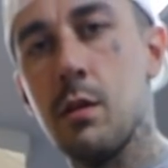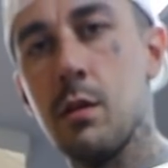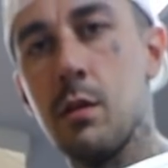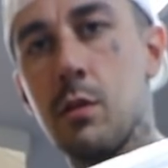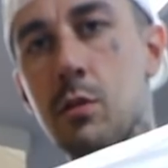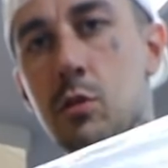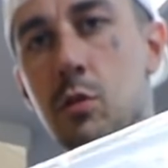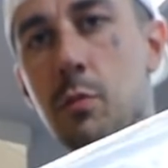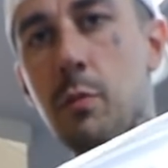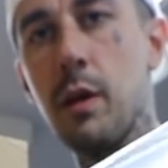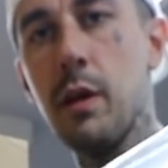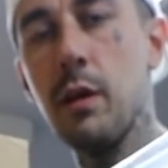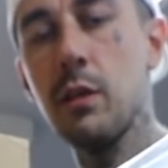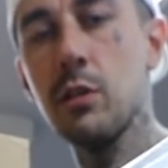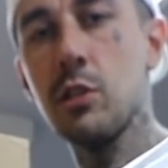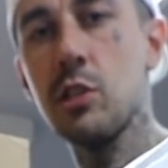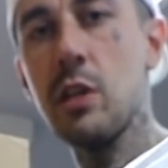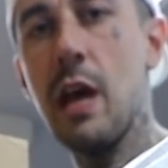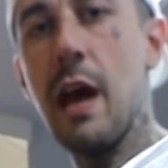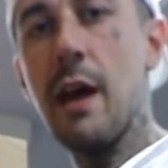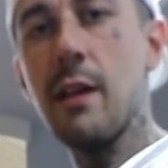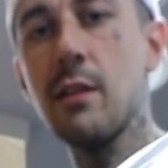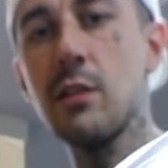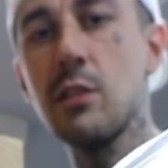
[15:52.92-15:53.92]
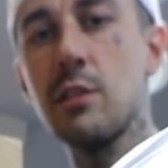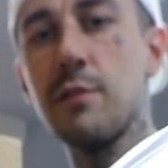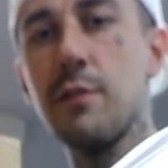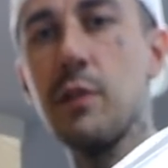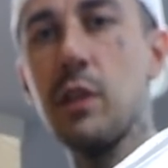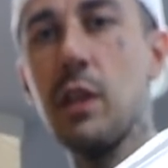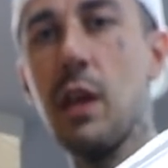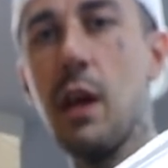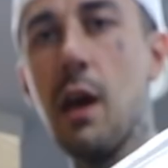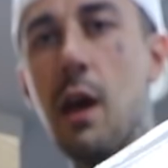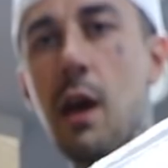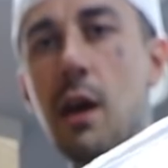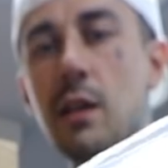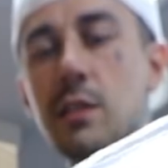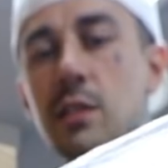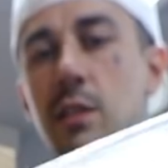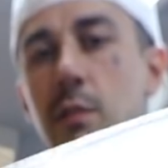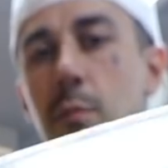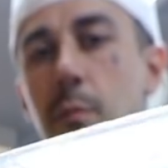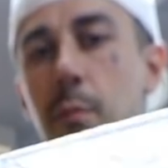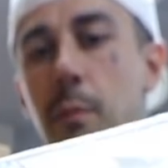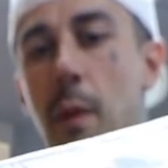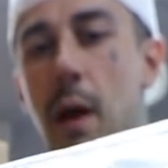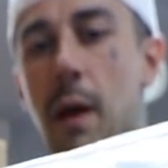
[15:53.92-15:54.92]
Some little settings for the air
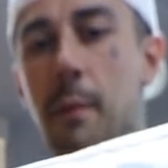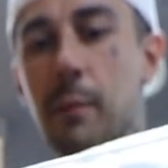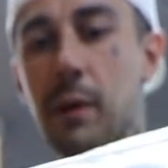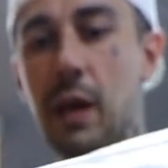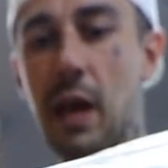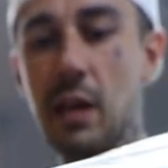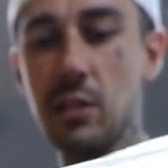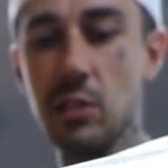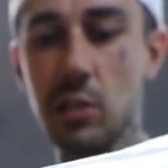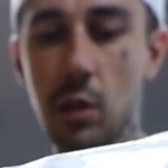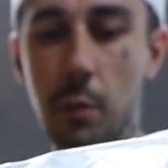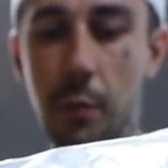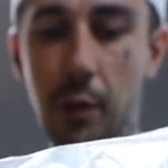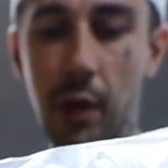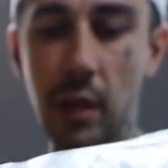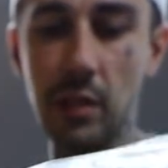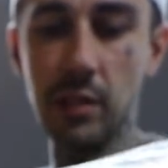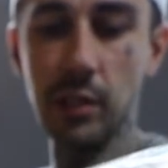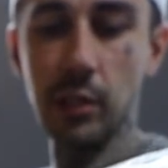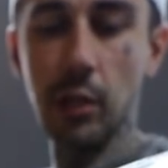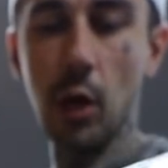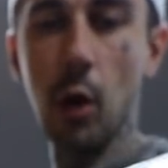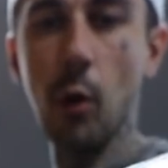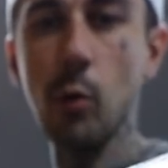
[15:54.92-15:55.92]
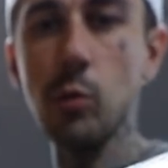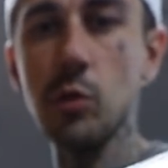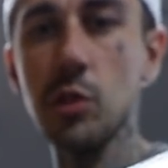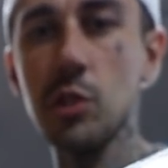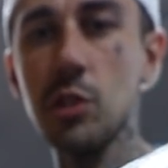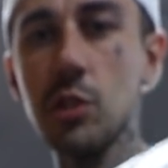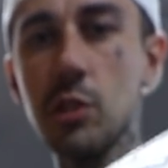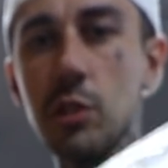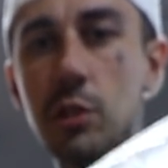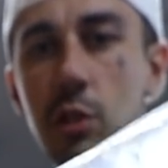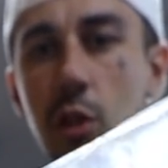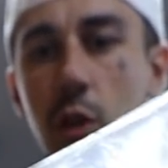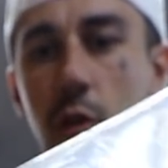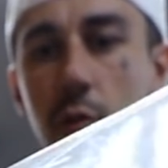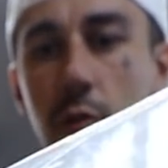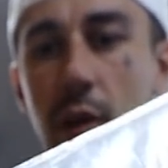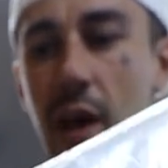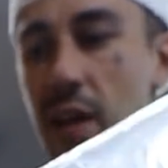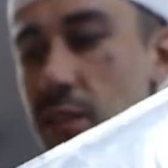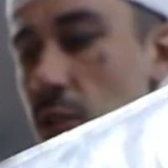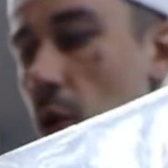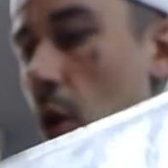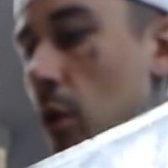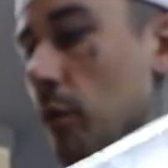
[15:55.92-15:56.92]
to, I'm guessing the braided hoses to
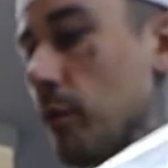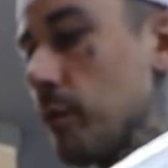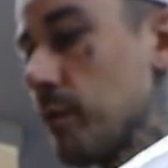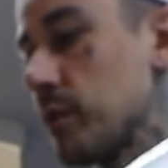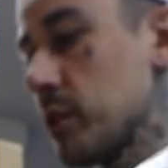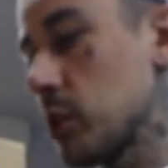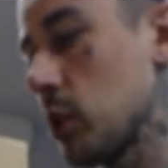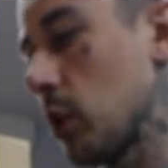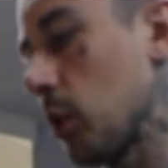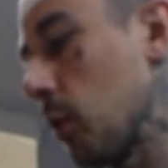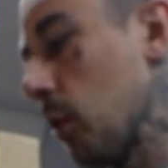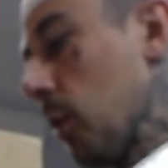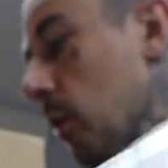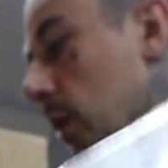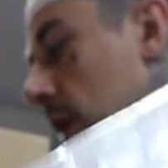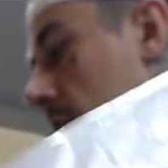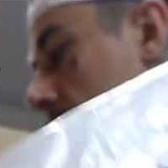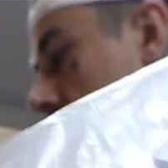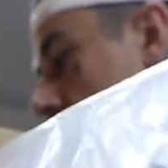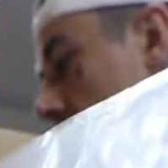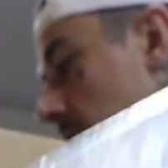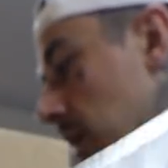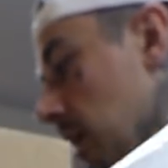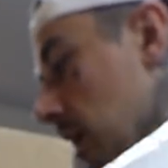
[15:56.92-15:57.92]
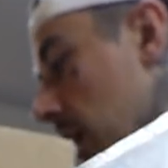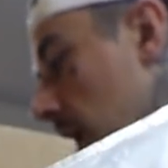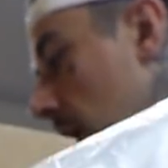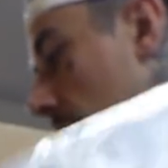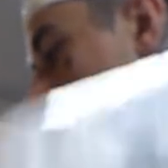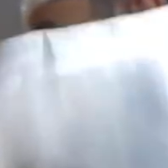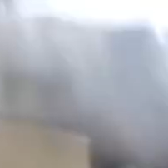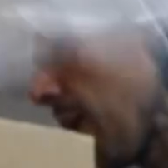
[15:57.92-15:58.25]
thread on to the air